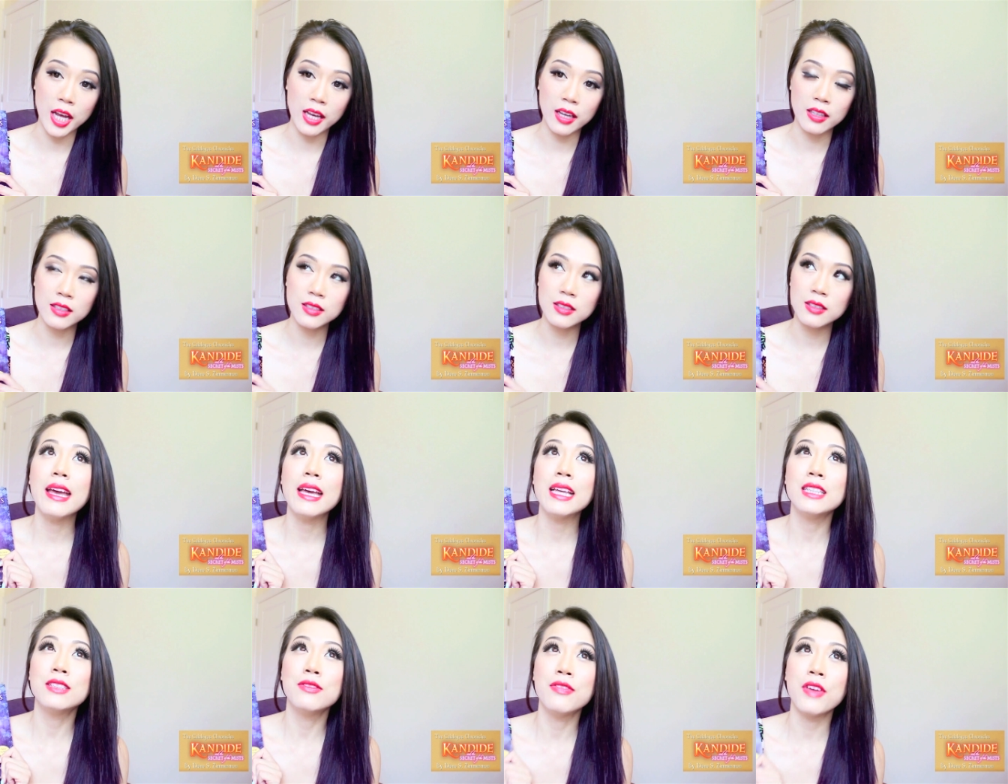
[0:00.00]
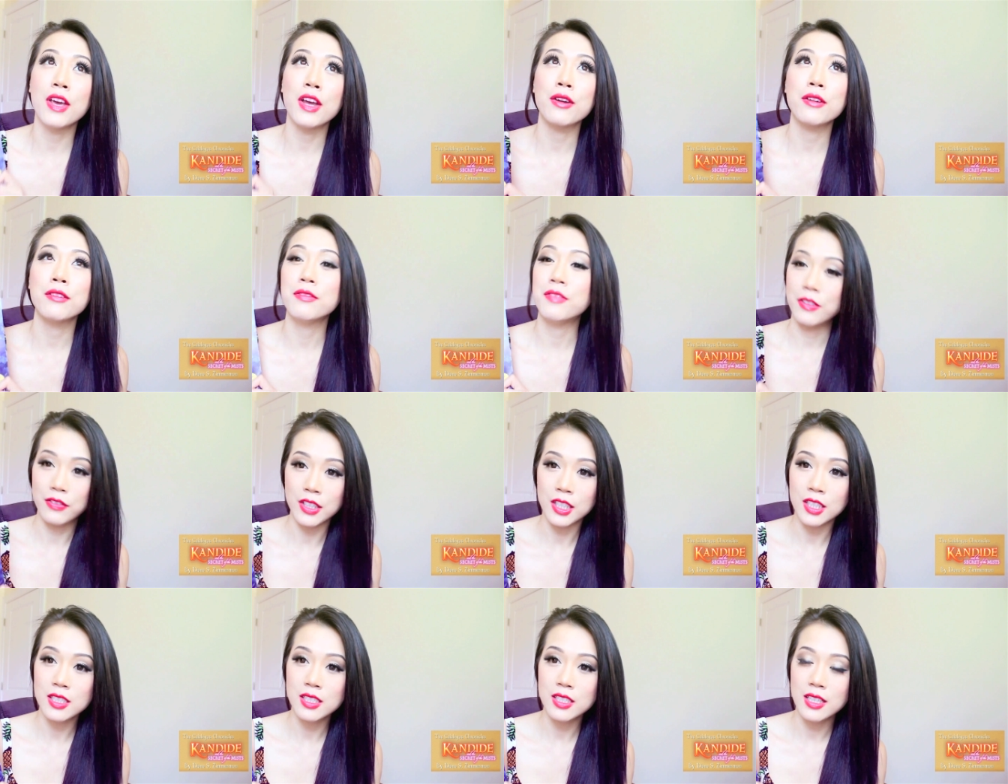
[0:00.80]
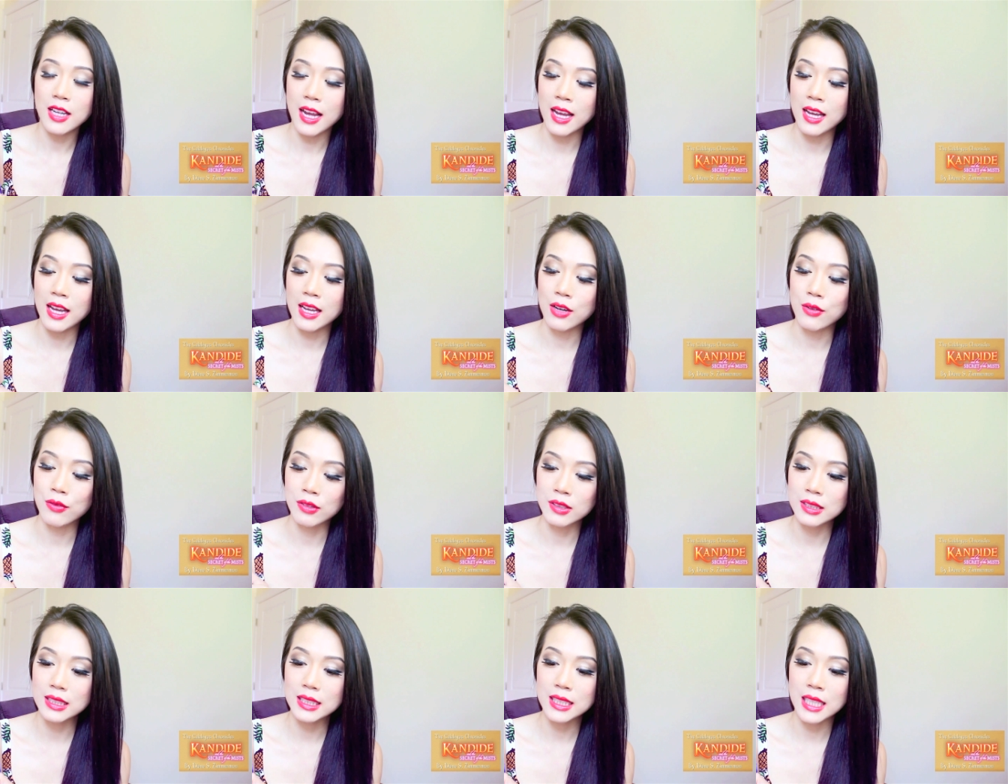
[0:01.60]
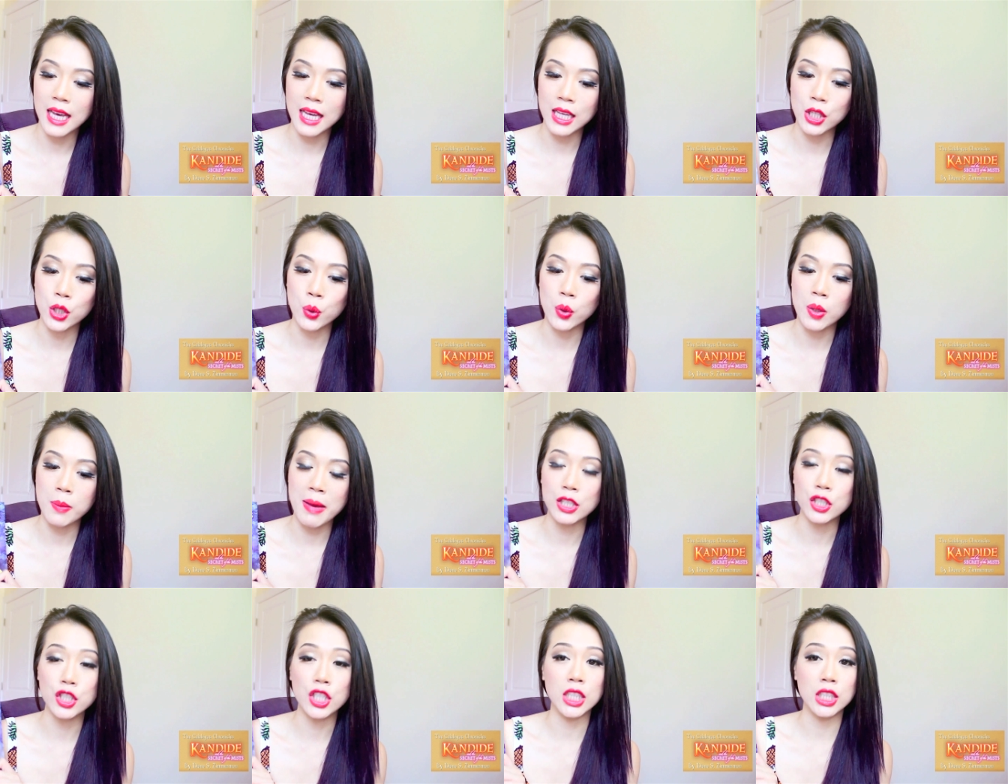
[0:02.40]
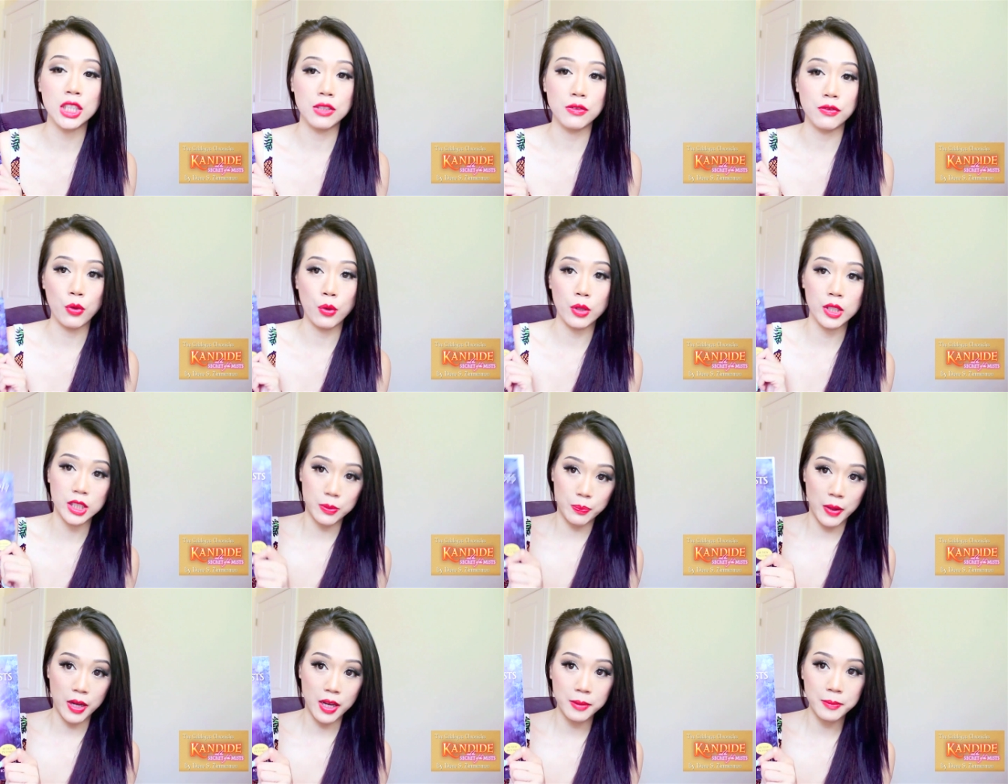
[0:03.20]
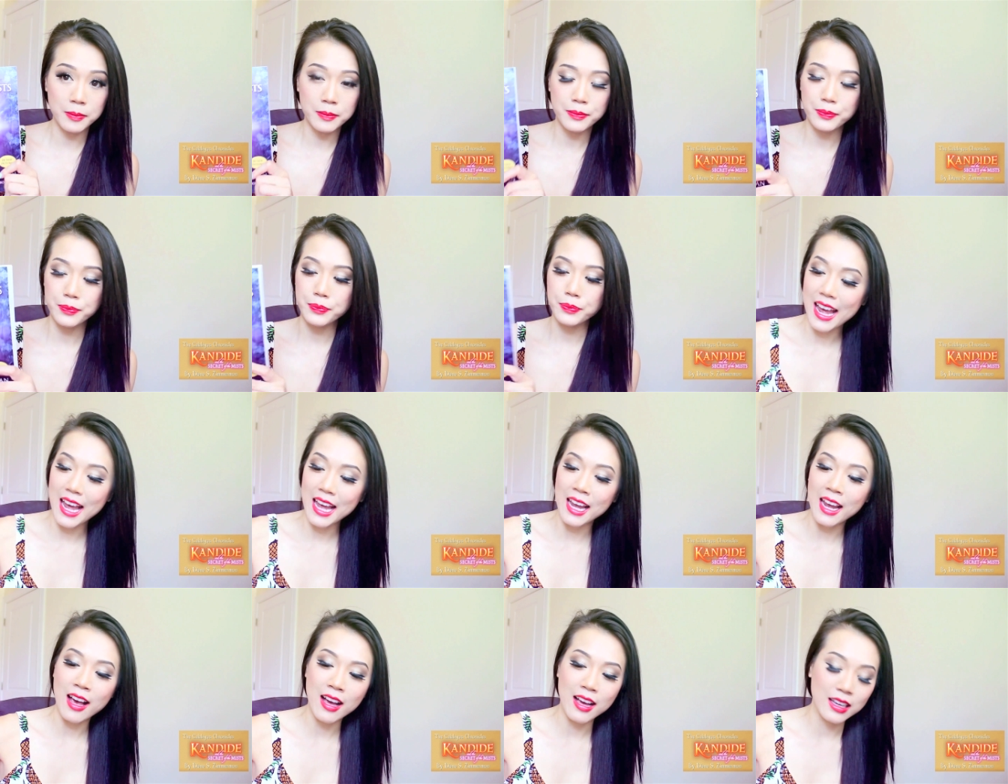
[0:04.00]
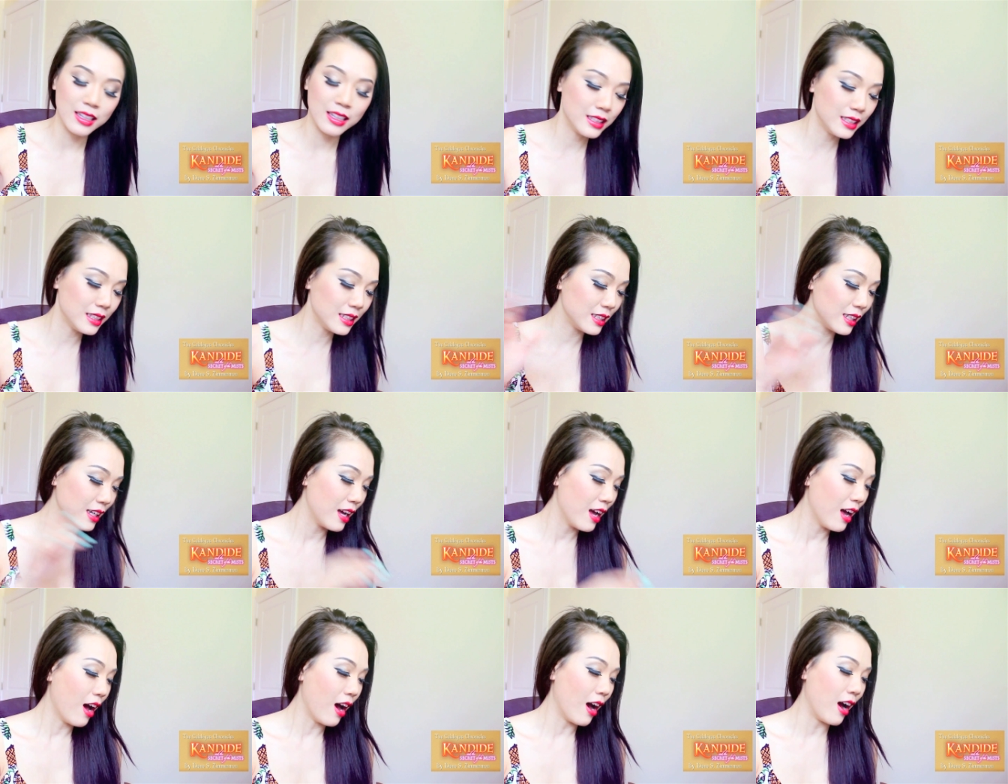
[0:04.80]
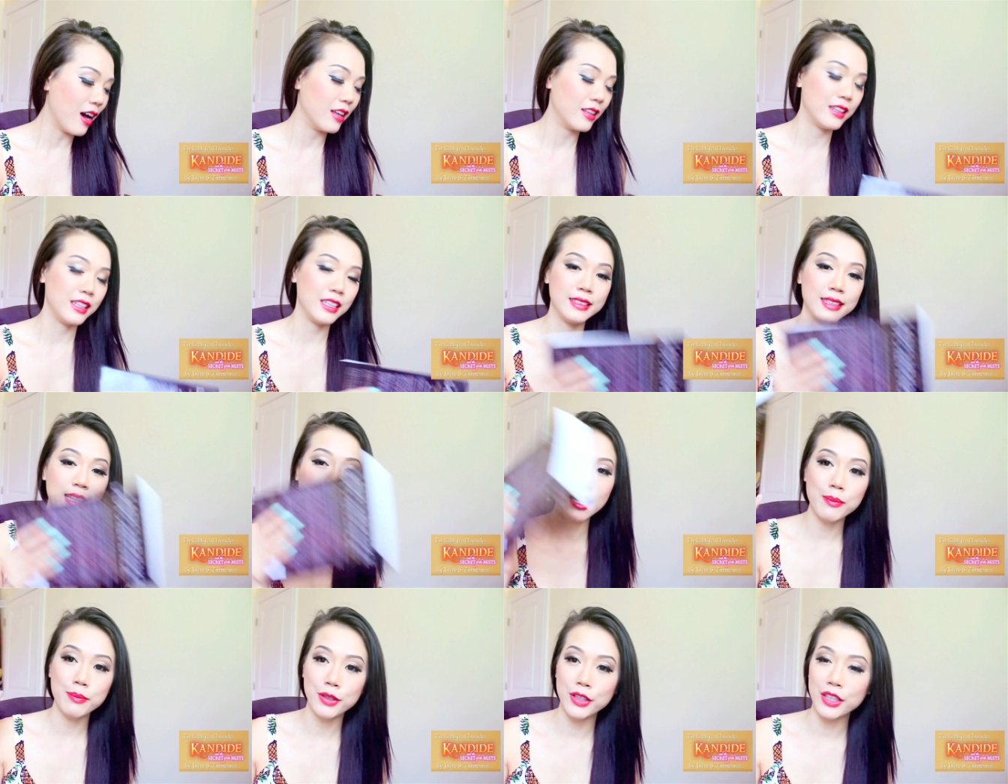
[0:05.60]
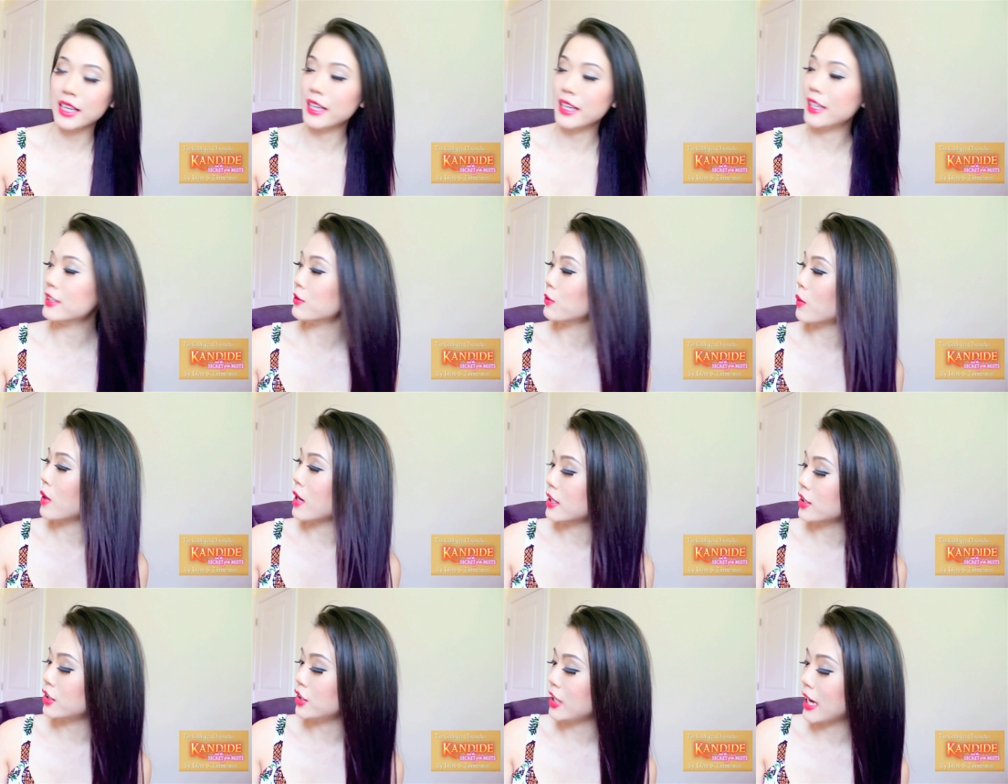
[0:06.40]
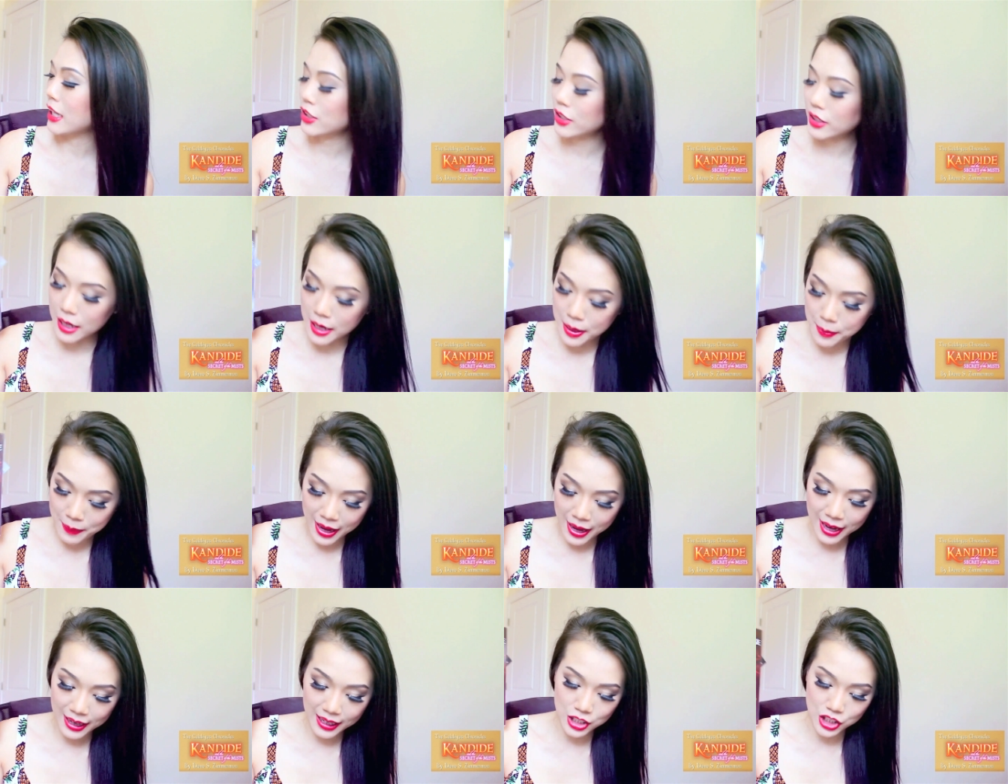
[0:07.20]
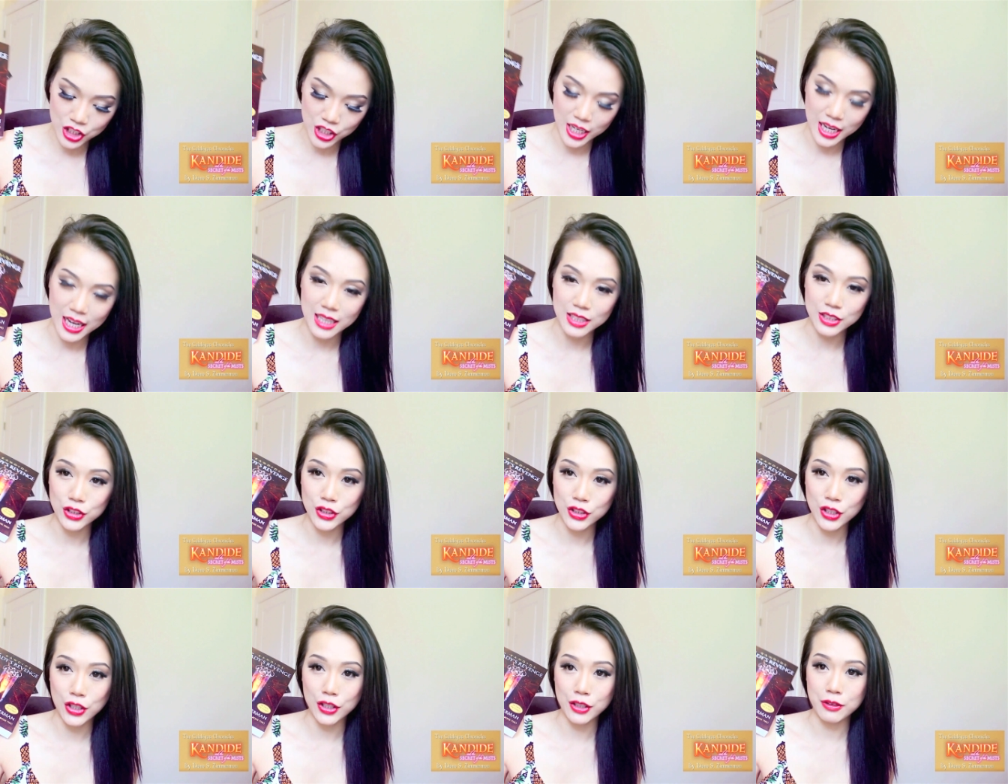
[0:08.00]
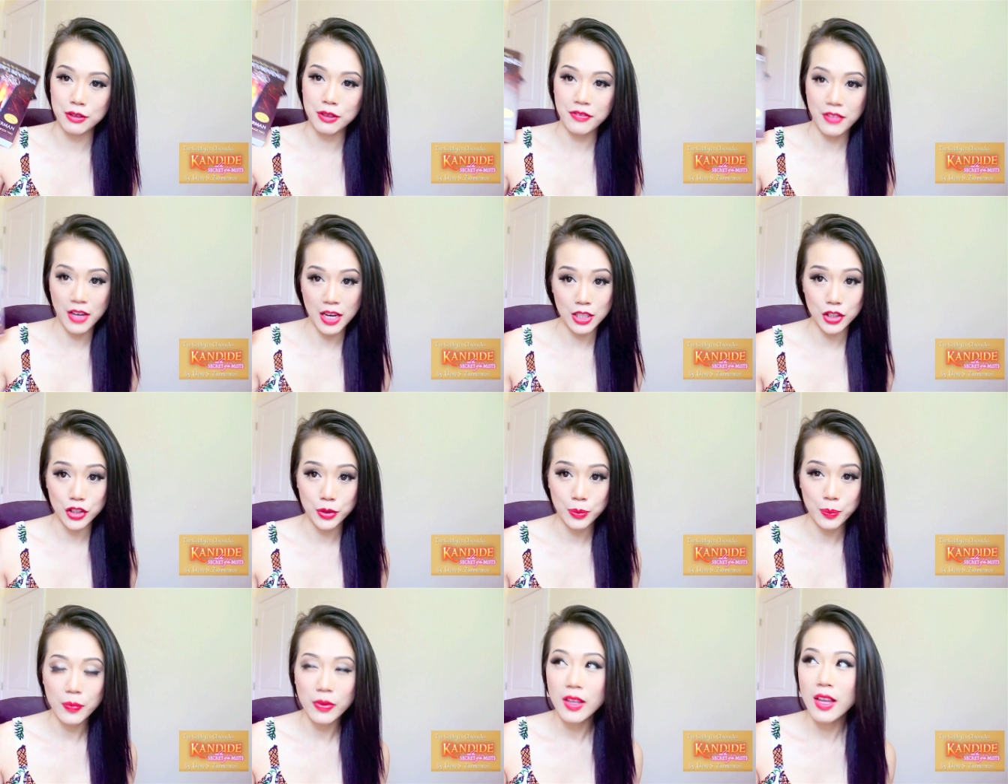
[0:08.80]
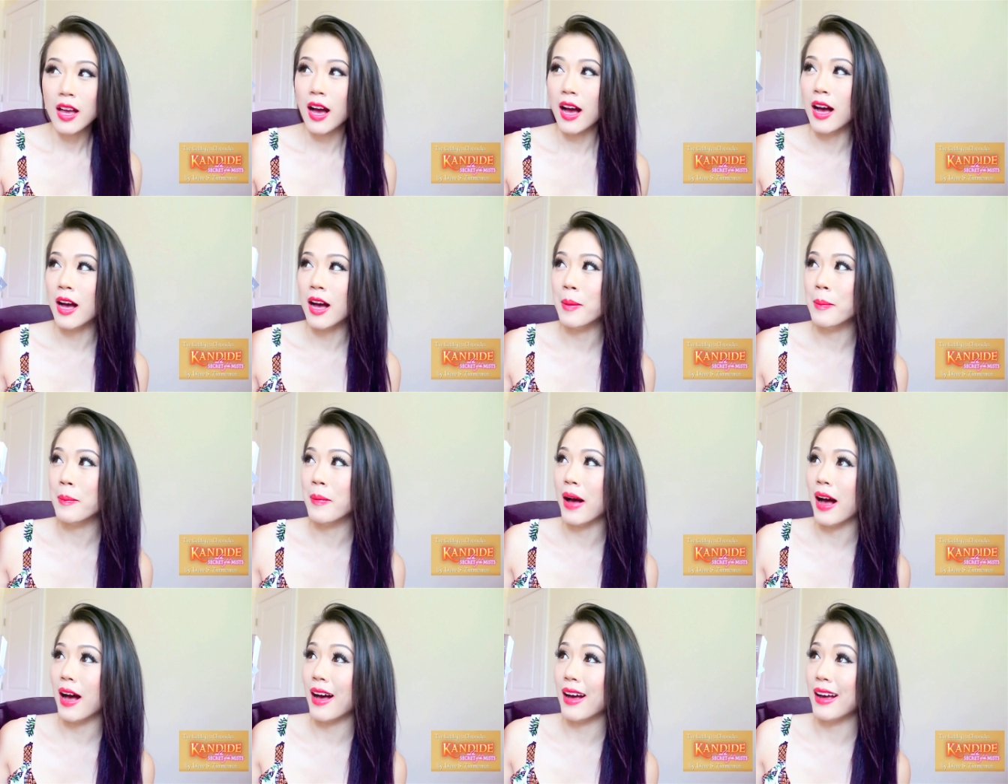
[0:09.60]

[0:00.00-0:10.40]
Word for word: days it's very vivid and it really takes your imagination for a spin and on the second book is when she actually came back and she has to start her revenge um,